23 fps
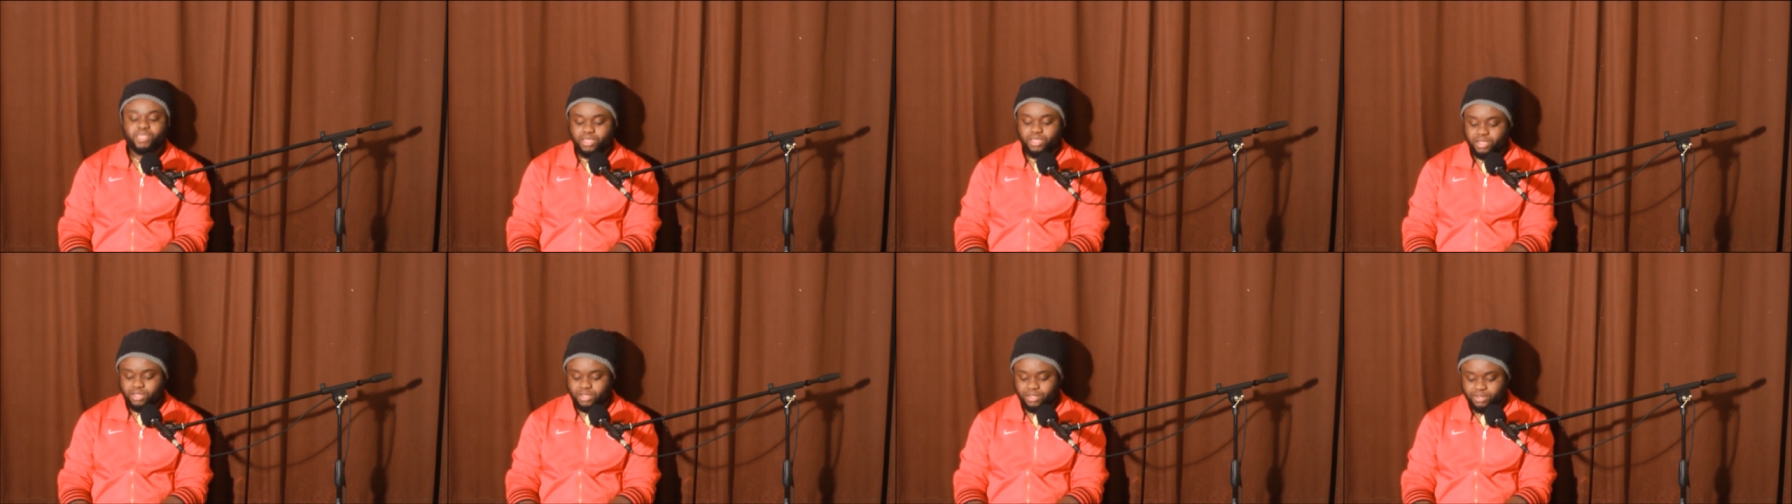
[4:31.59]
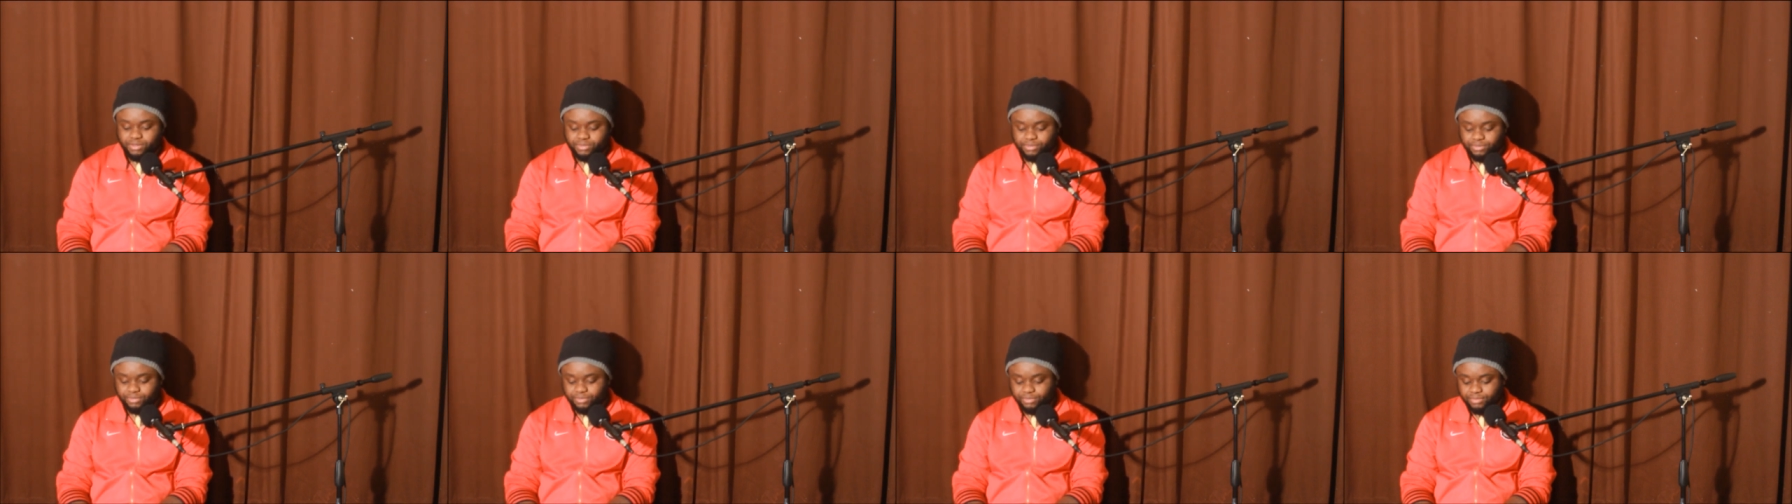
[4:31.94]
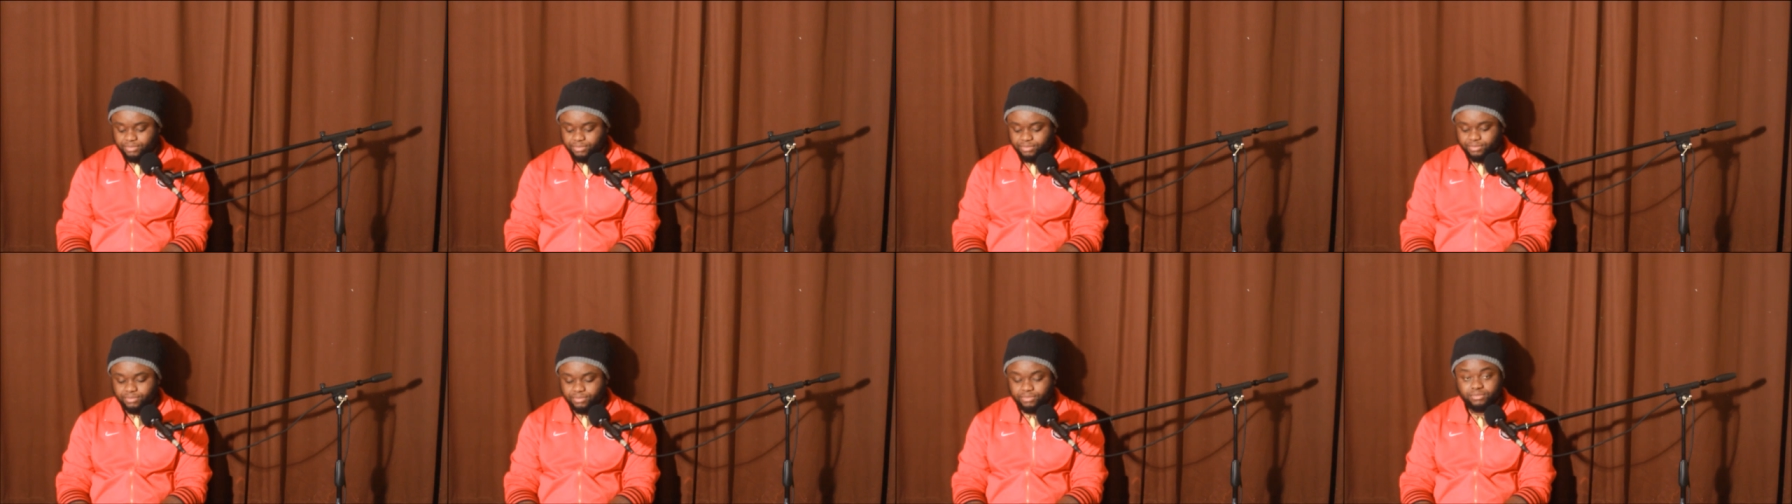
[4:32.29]
So in terms of
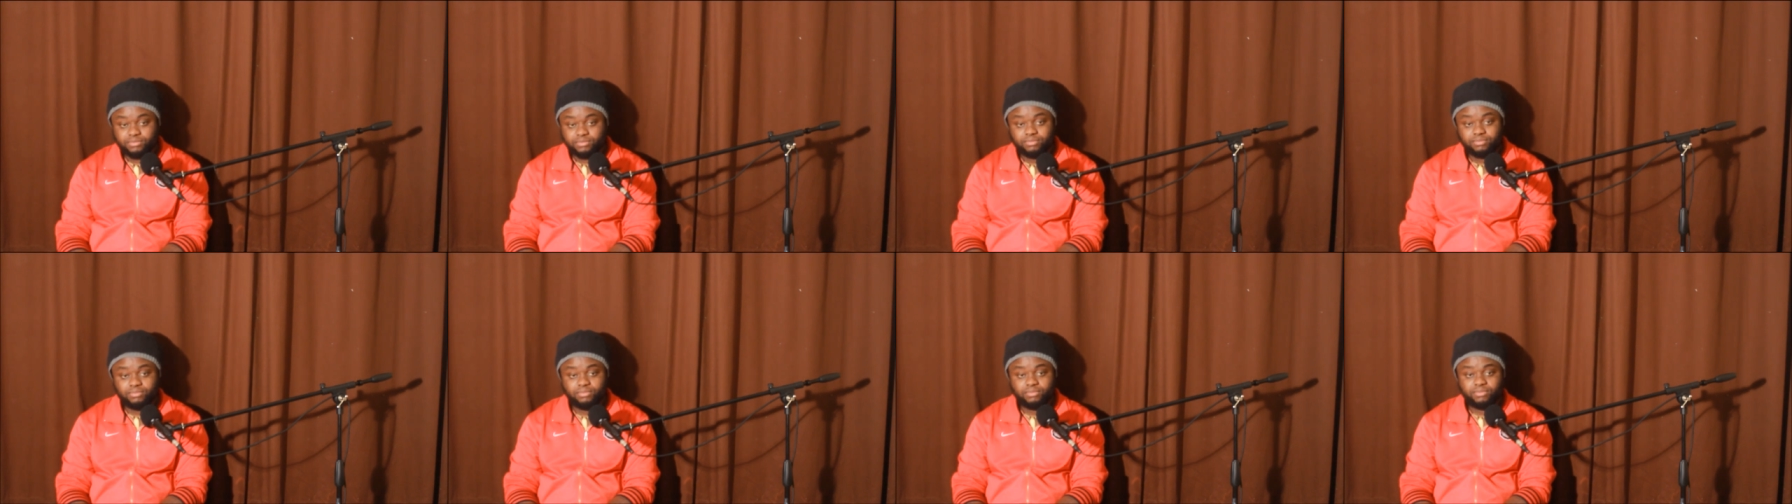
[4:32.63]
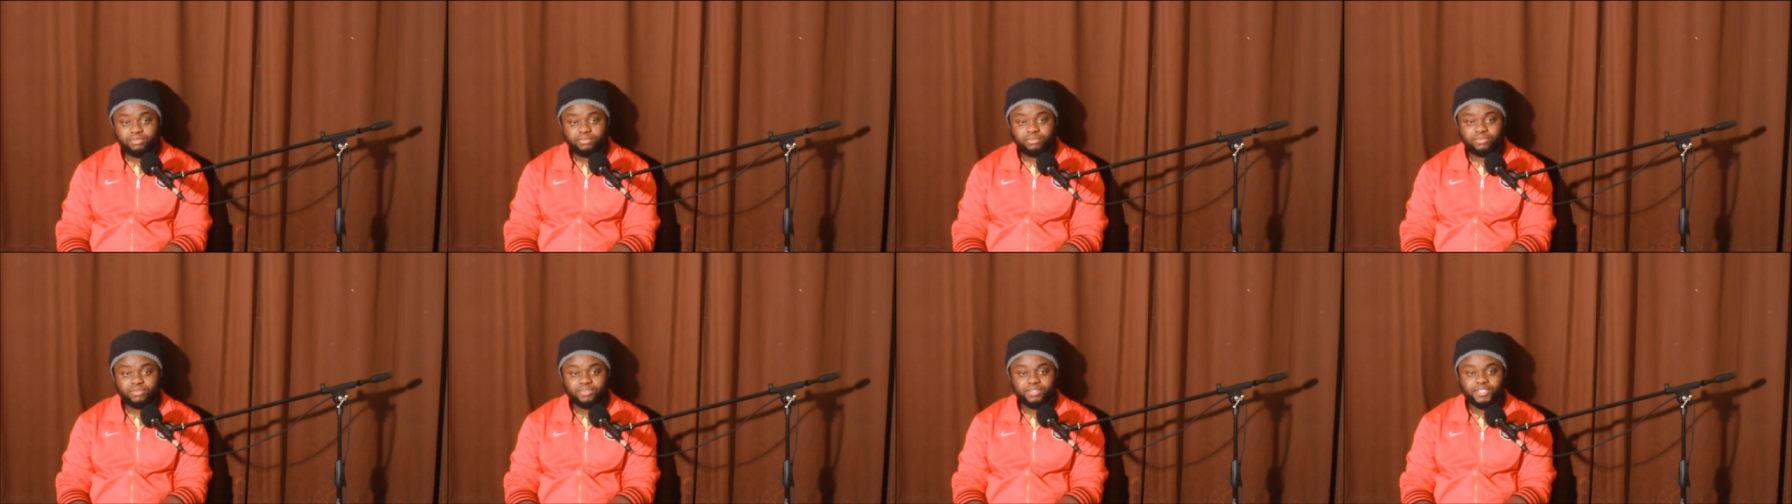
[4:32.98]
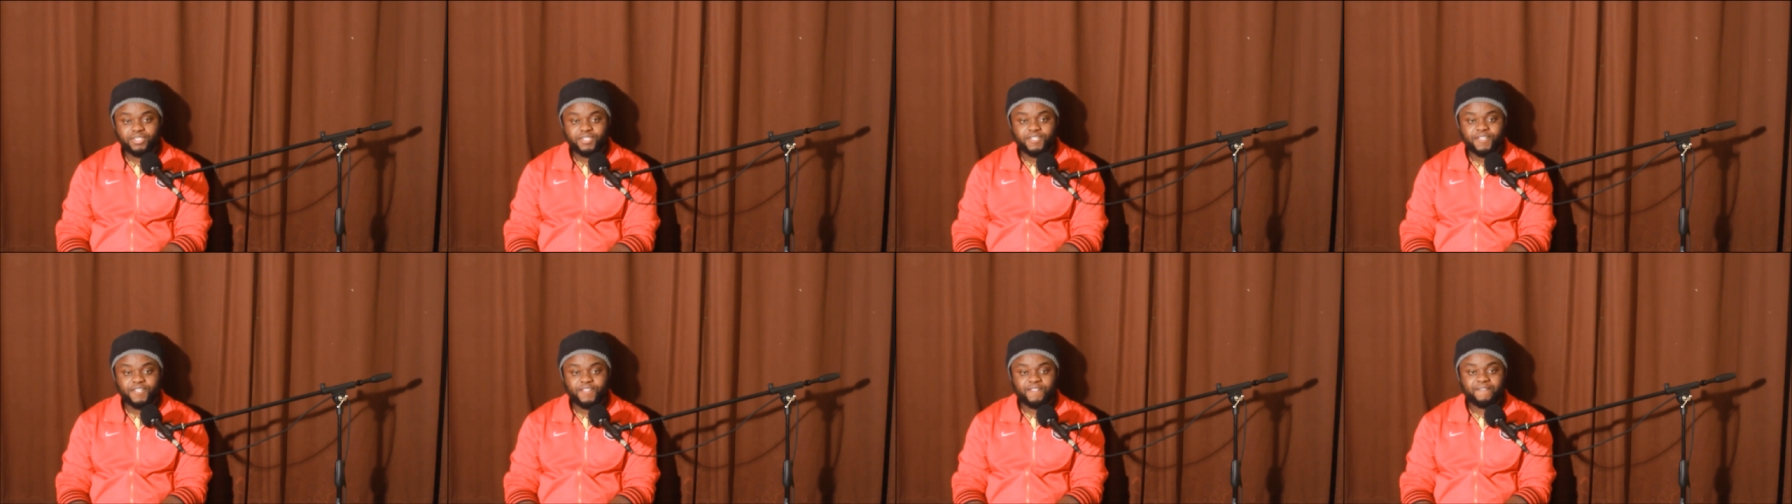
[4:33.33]
music, why would he feel
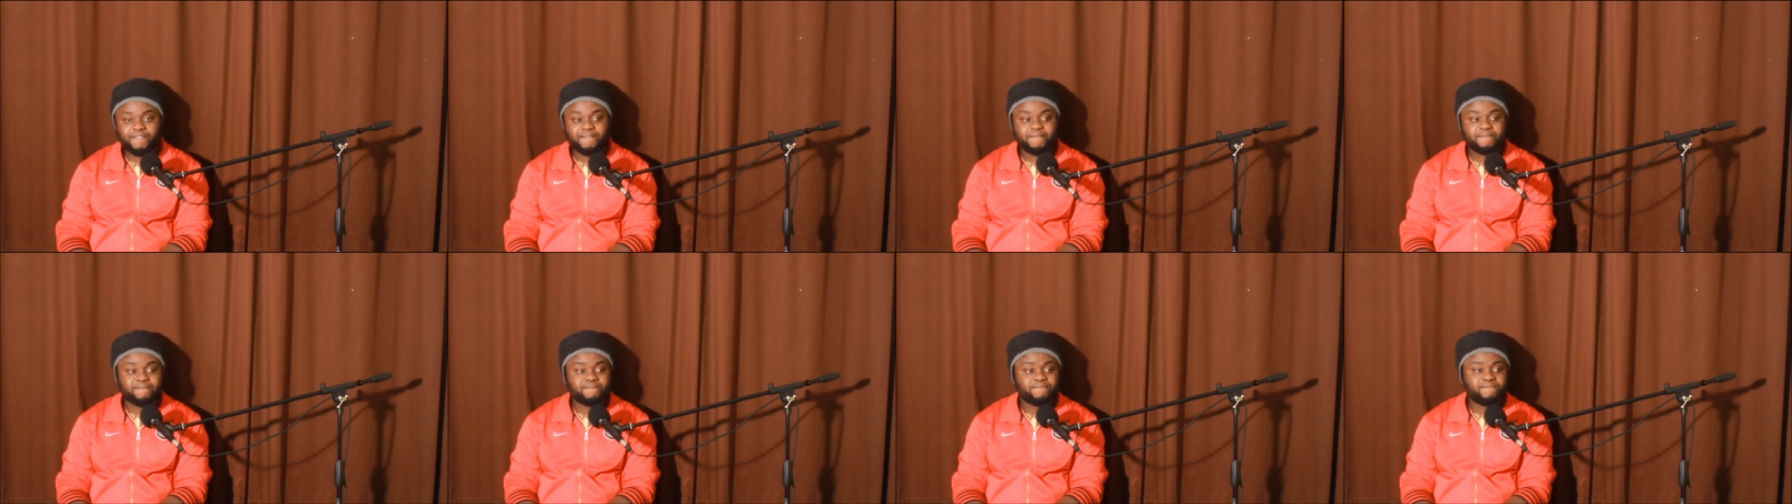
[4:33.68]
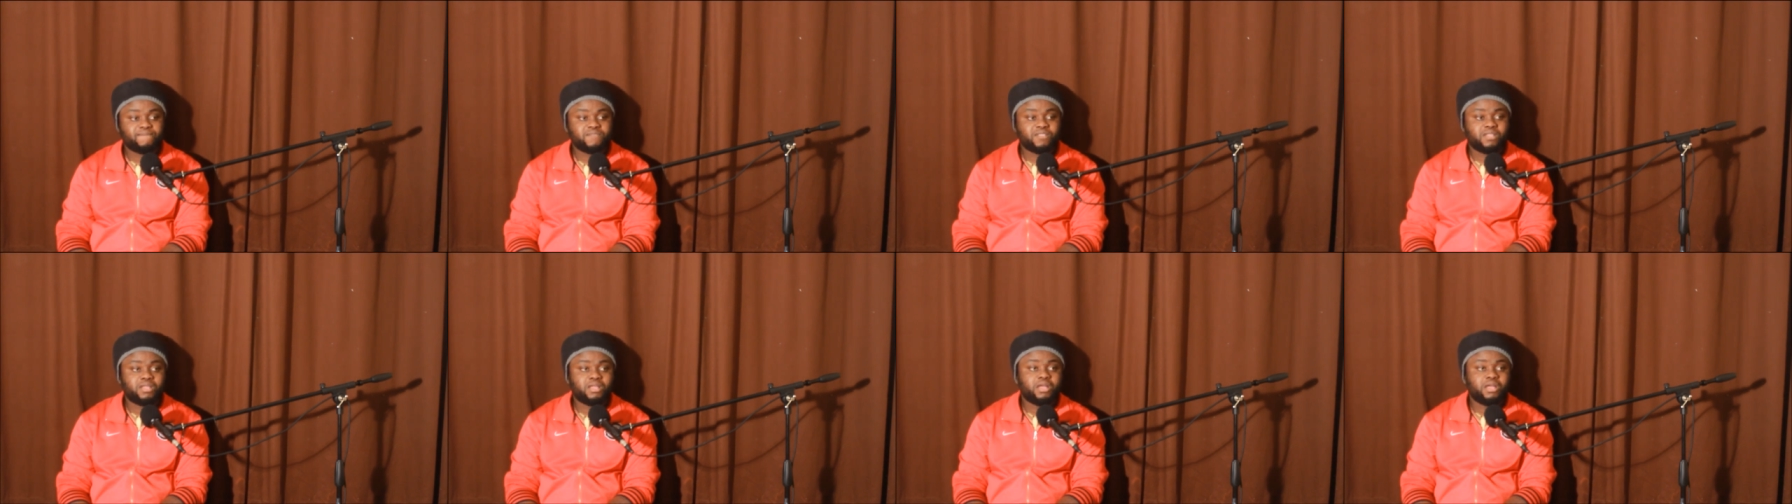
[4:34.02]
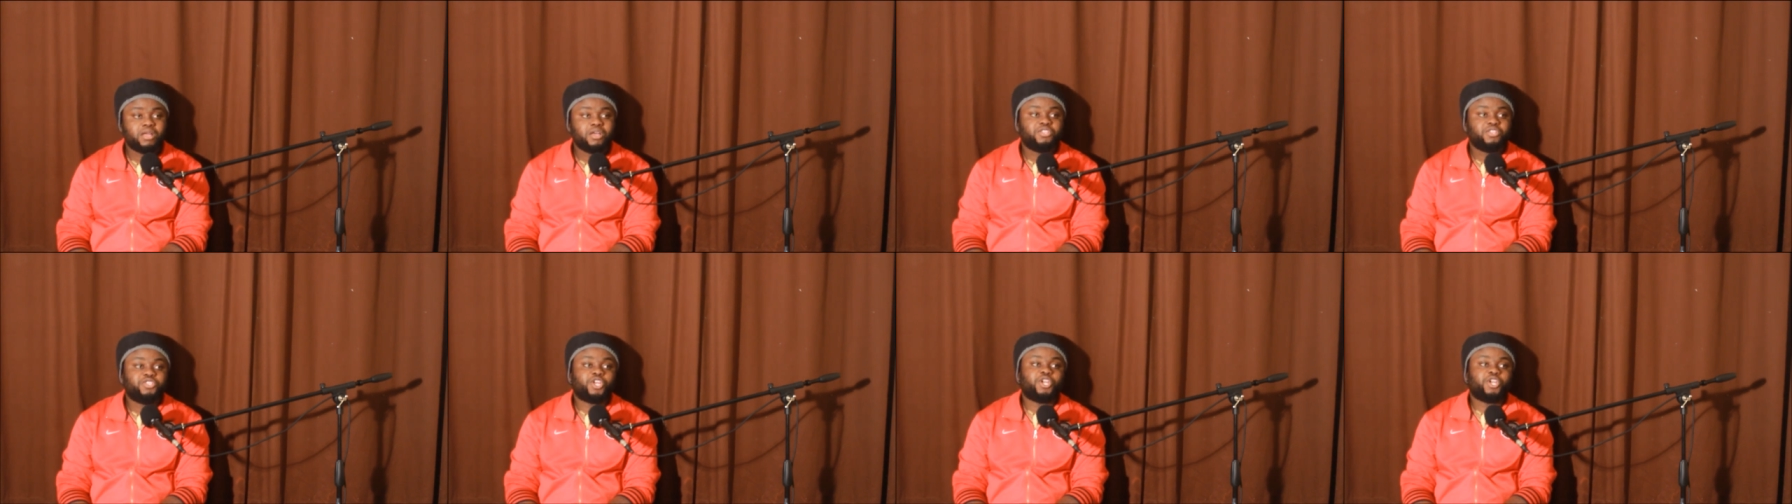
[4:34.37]
like he has been mistreated?